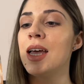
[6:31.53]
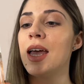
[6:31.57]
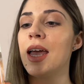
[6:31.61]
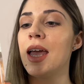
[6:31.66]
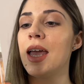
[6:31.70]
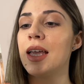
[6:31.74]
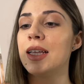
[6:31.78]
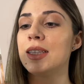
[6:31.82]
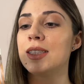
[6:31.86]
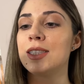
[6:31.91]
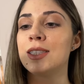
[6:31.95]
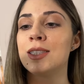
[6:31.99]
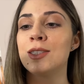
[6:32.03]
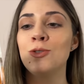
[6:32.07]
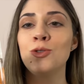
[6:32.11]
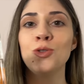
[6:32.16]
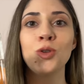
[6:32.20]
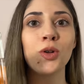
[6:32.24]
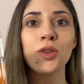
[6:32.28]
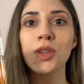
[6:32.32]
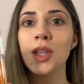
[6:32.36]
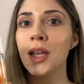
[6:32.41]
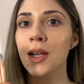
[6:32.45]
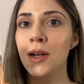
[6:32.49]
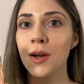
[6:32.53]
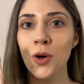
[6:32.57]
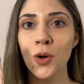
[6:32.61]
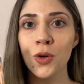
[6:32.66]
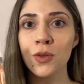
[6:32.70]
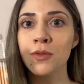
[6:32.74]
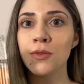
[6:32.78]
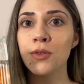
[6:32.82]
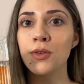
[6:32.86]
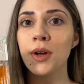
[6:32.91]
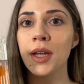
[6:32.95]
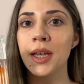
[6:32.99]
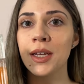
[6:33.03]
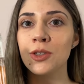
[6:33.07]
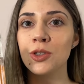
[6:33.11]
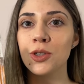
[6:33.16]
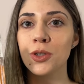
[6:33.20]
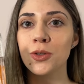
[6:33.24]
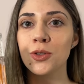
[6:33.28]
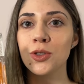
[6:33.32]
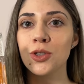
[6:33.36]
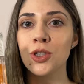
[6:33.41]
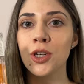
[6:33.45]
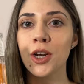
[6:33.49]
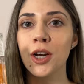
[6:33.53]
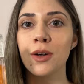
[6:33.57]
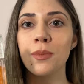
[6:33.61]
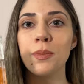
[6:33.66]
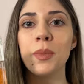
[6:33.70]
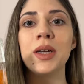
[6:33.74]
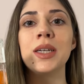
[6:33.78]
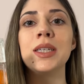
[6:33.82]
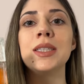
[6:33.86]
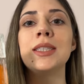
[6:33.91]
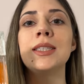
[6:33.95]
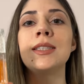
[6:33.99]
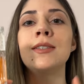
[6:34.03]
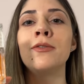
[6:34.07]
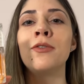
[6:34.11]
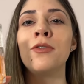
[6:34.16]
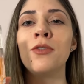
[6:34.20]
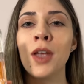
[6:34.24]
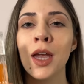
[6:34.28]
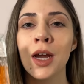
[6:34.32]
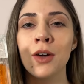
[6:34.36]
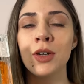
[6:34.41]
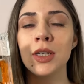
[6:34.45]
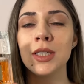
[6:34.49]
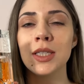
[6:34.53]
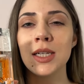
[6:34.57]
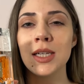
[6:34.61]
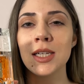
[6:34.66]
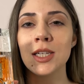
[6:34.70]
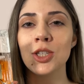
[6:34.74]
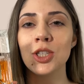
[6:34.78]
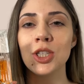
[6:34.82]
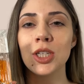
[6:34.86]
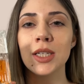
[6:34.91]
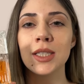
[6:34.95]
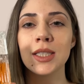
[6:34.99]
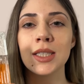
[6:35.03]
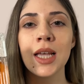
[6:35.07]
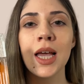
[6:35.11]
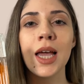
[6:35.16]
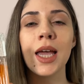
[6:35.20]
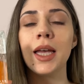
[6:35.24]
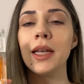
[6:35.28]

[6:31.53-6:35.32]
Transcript: It's not a clone for Angel's Share, but it's very delicious.